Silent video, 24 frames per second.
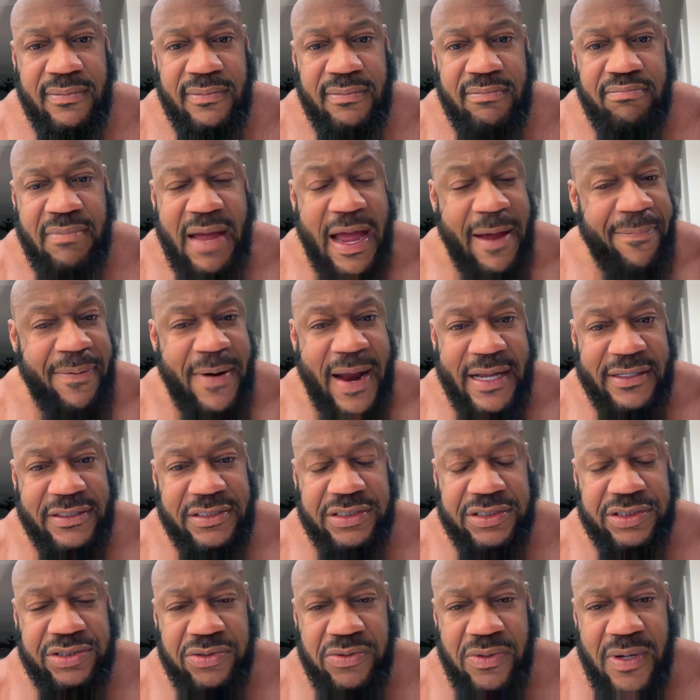My price
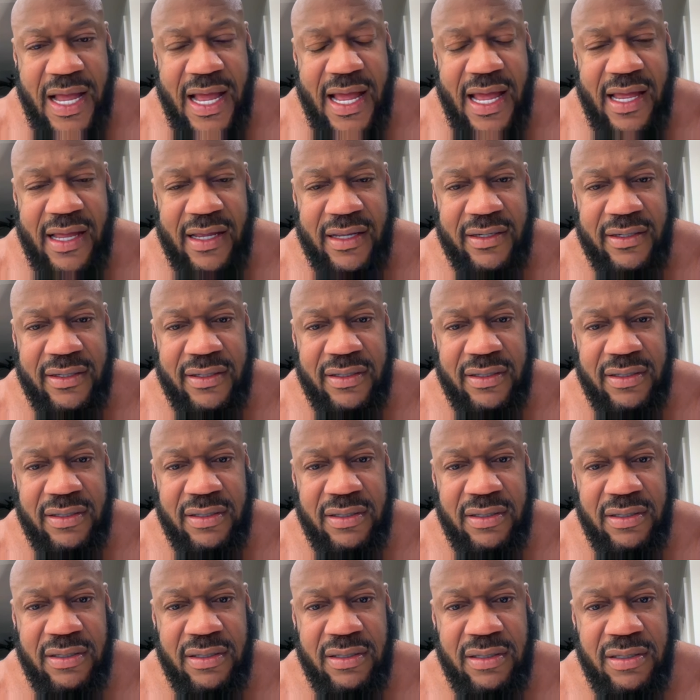is too high.
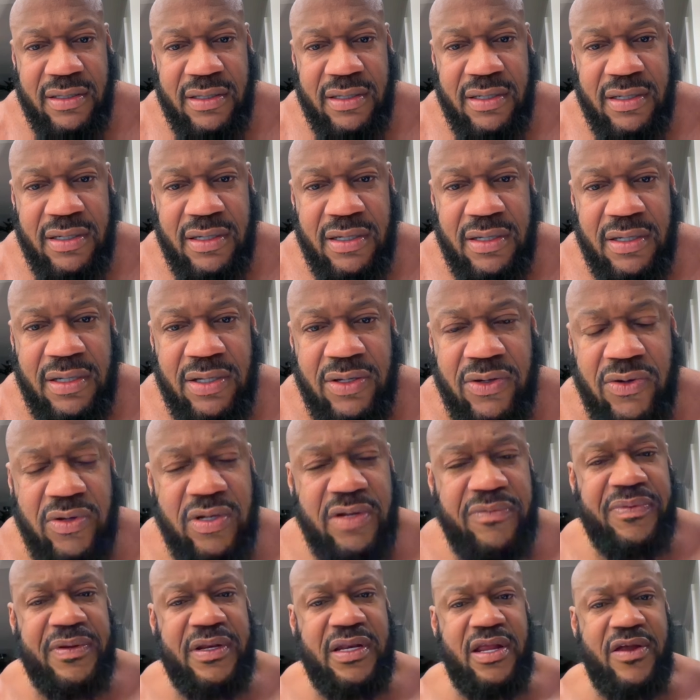You
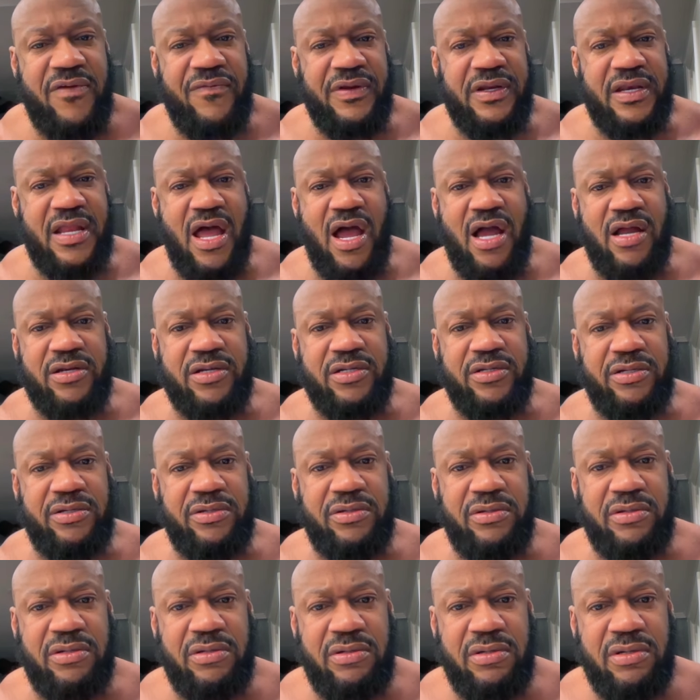done been to every
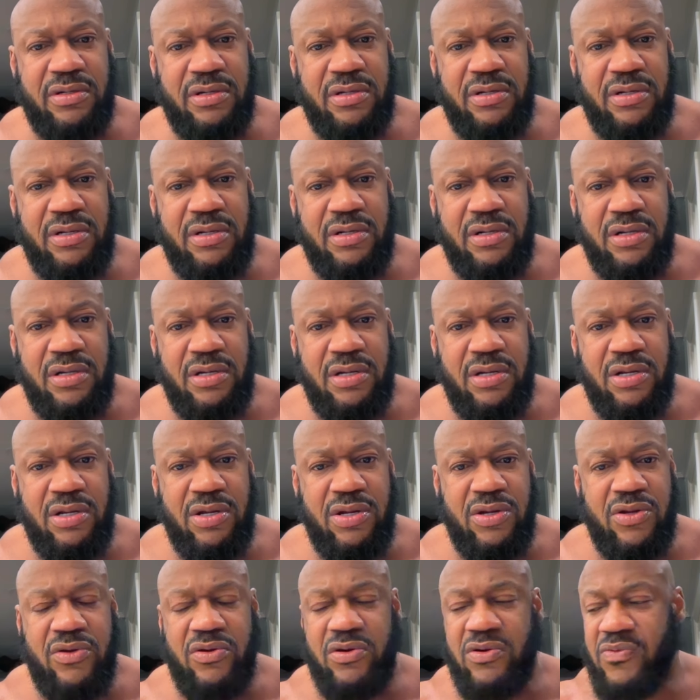doctor.
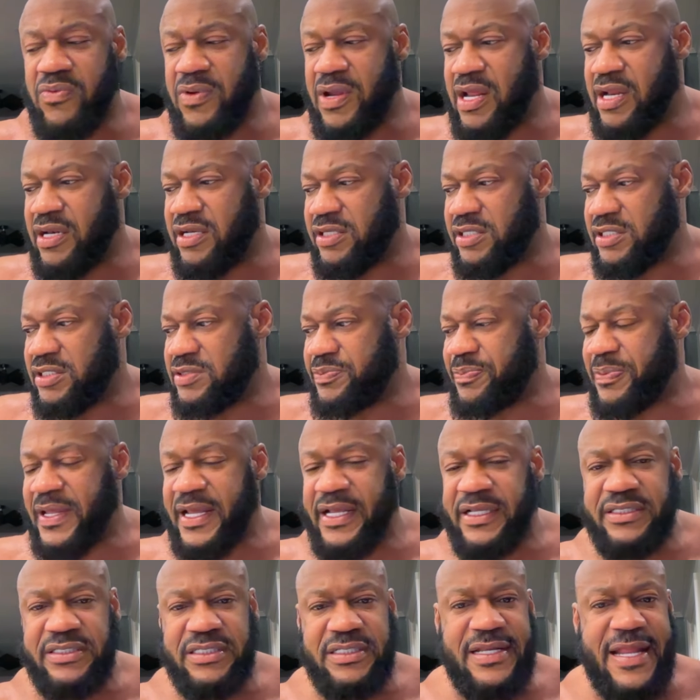You done ran to this
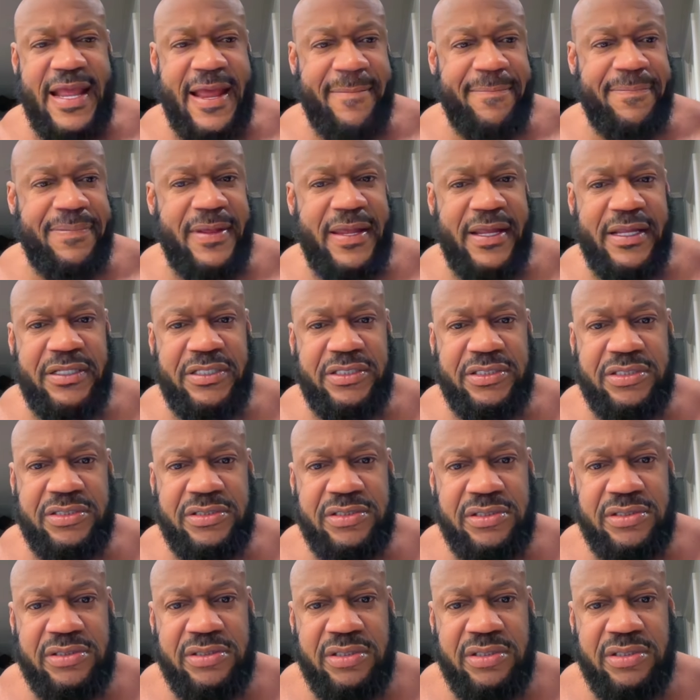place and that place.